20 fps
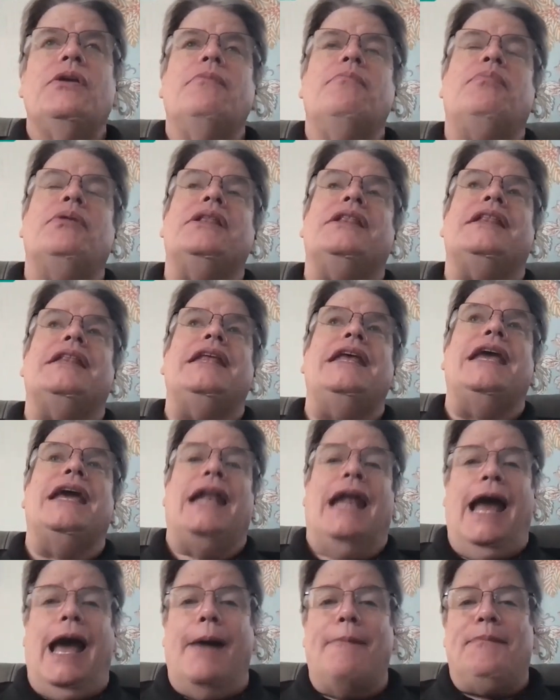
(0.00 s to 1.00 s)
But
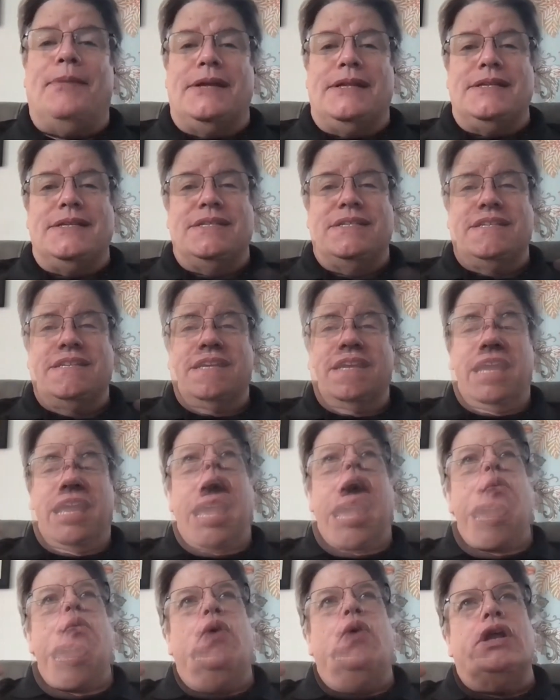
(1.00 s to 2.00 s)
it happens.
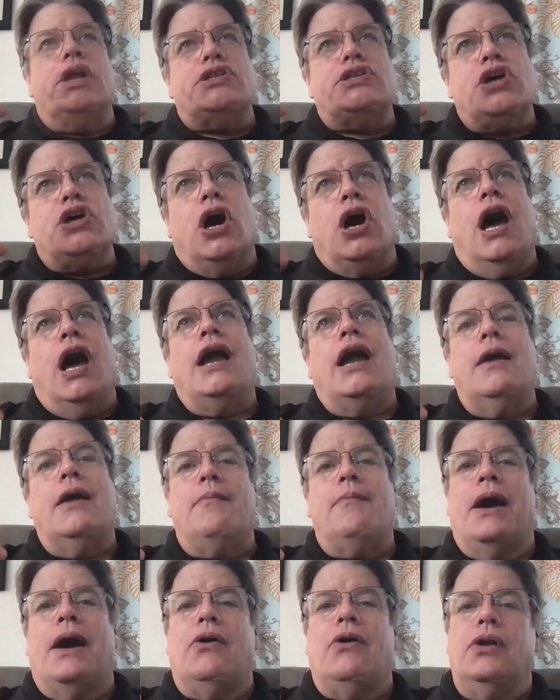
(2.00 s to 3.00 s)
I want to talk
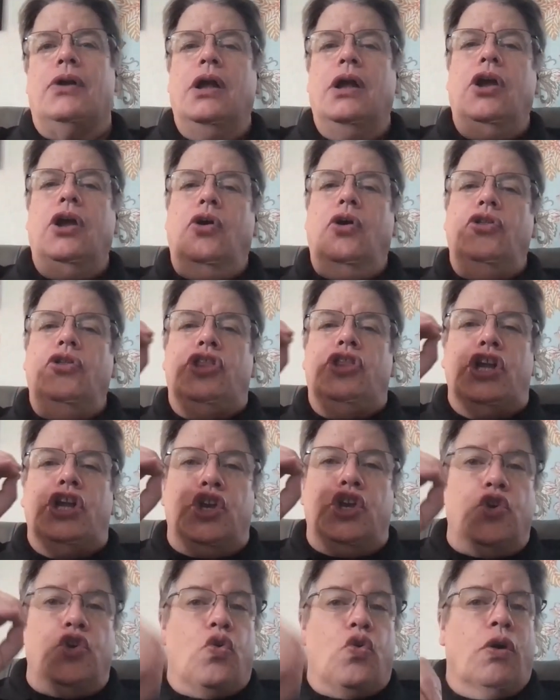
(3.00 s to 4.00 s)
about the
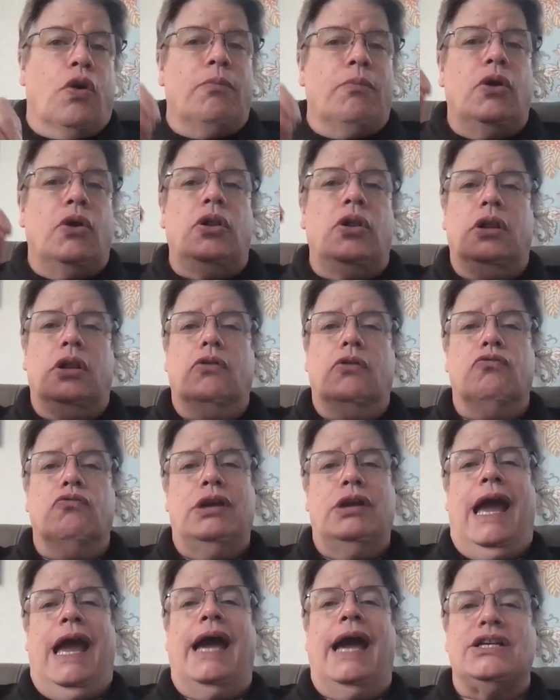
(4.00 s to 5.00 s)
normal
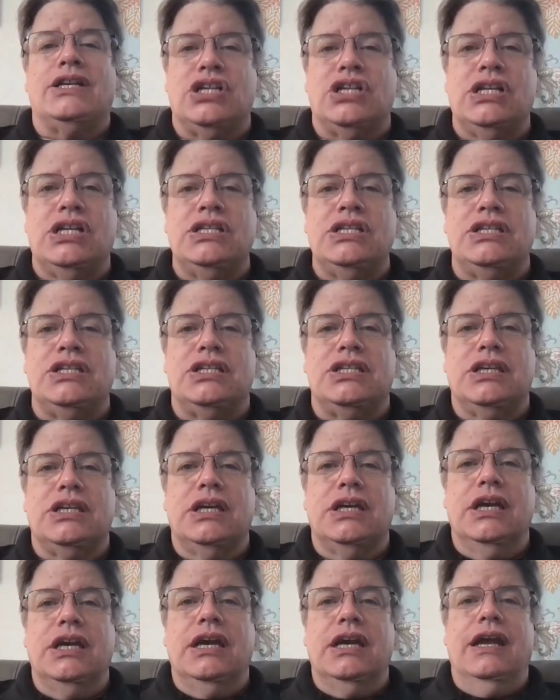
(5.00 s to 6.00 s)
reactions
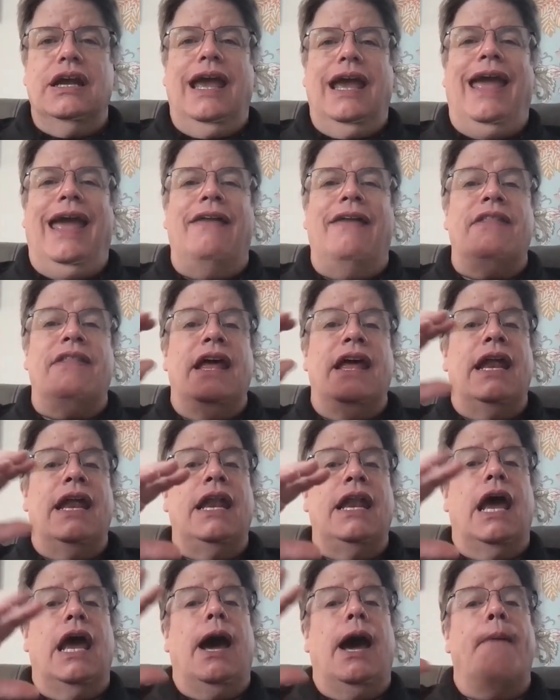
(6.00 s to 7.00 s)
and
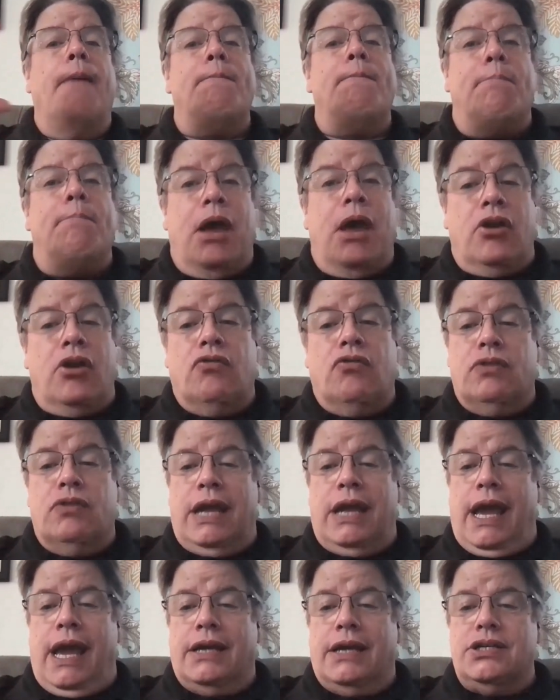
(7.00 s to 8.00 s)
then a better
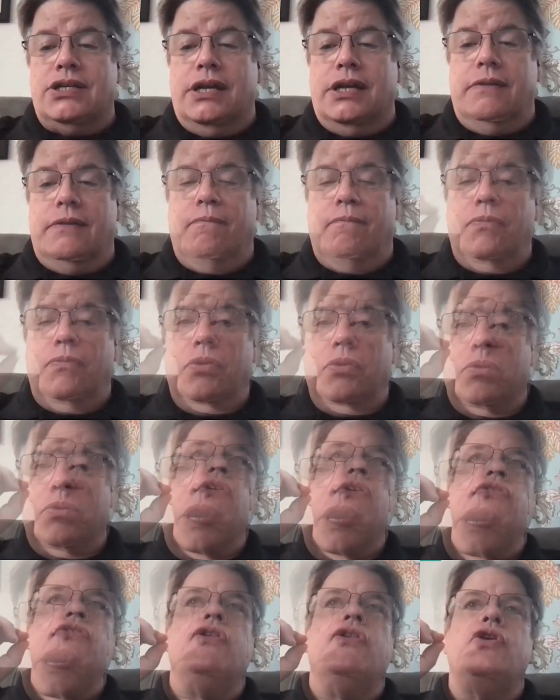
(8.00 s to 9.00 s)
reaction.
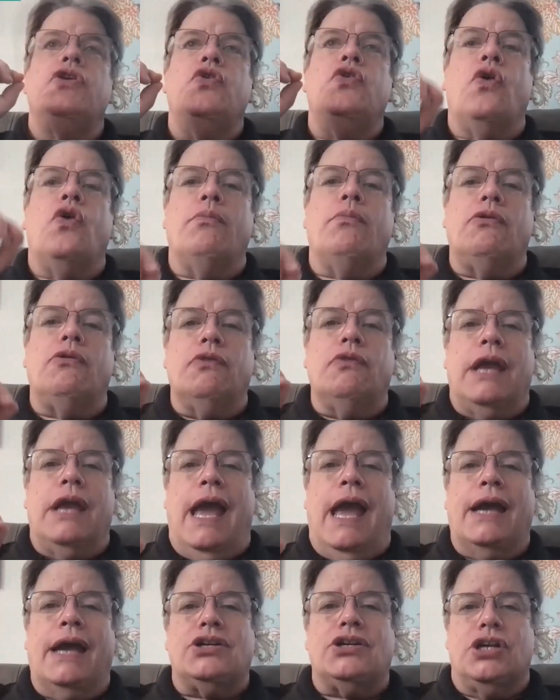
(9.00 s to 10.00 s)
So, the normal
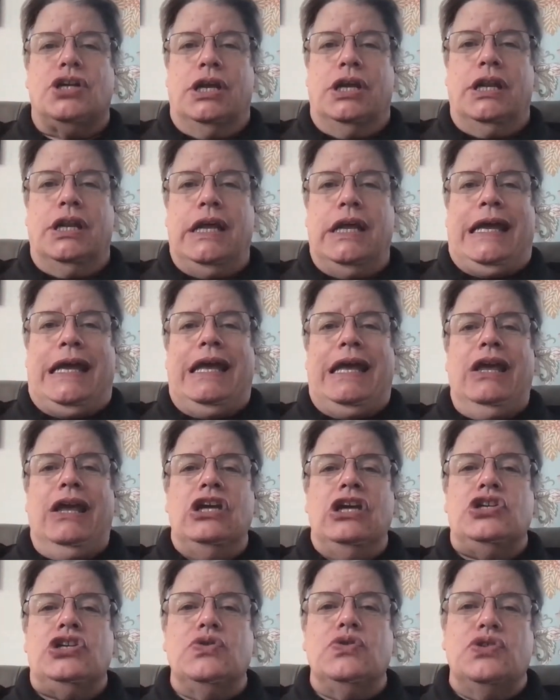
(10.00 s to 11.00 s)
reaction
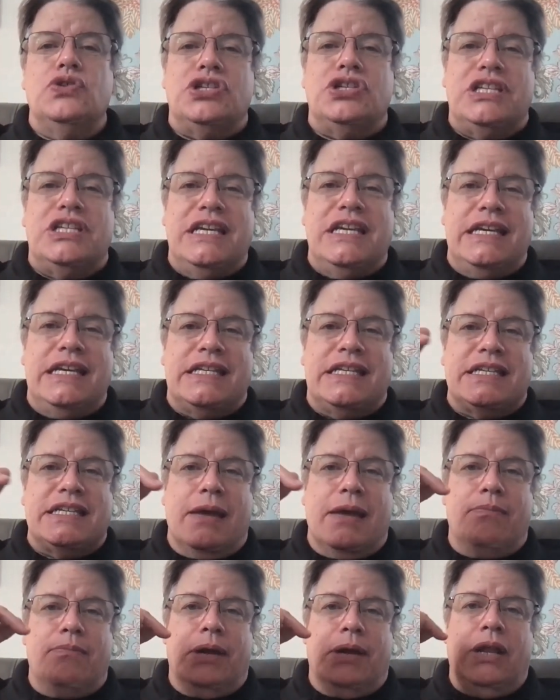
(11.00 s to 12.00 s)
is you see
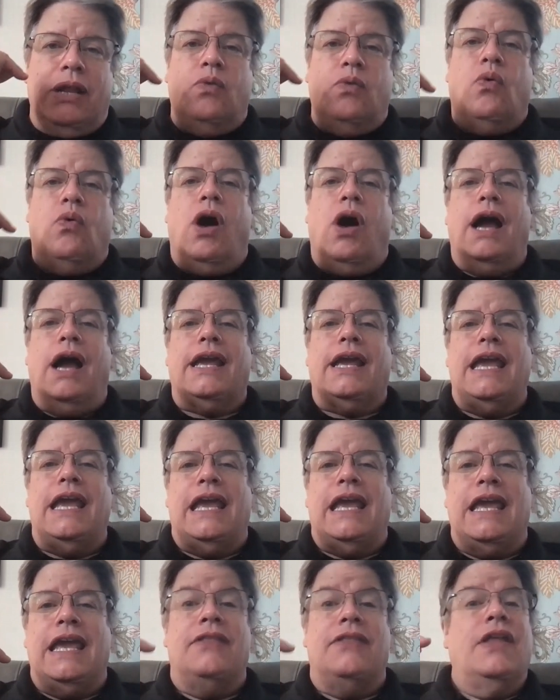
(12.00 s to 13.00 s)
somebody
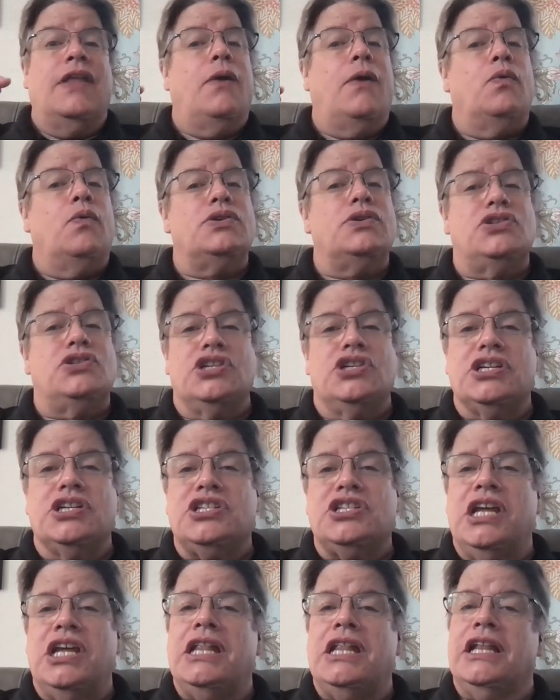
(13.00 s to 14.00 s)
walking in that was
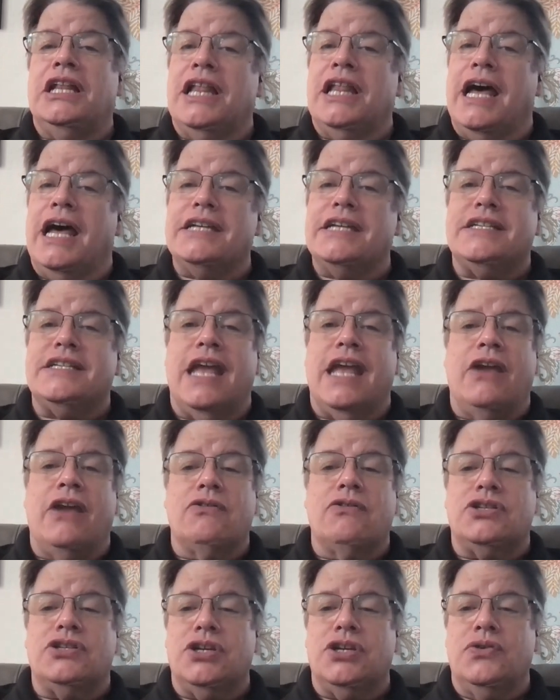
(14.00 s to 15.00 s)
just in the last day
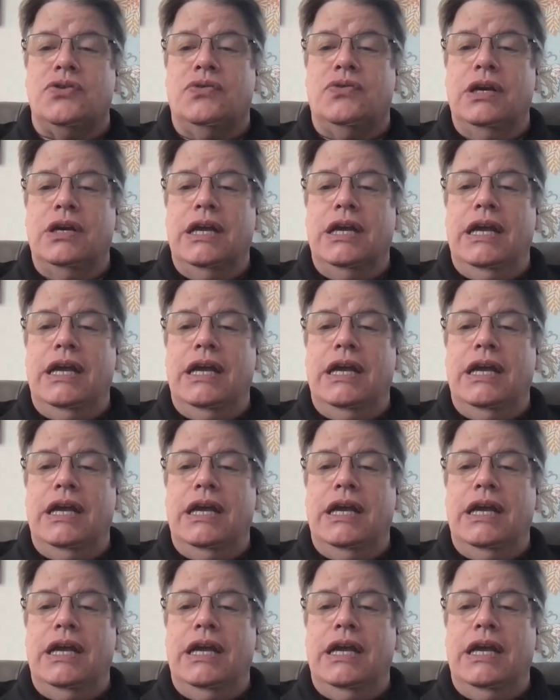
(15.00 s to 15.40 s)
or two,